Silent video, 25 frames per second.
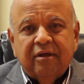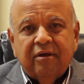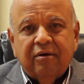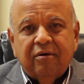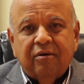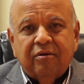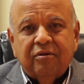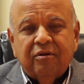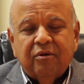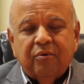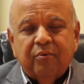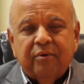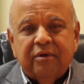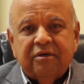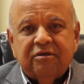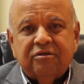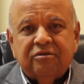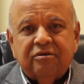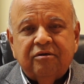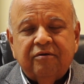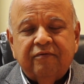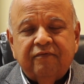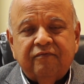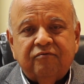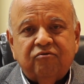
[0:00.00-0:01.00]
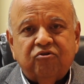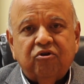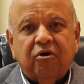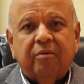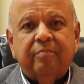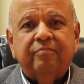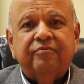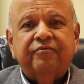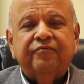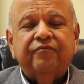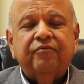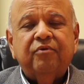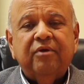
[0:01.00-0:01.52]
on the question of
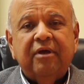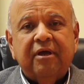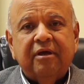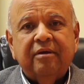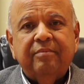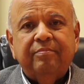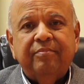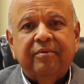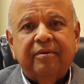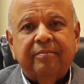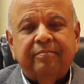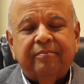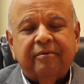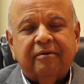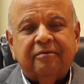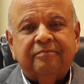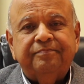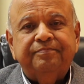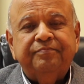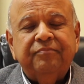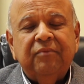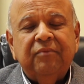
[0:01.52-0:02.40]
jobs for young people,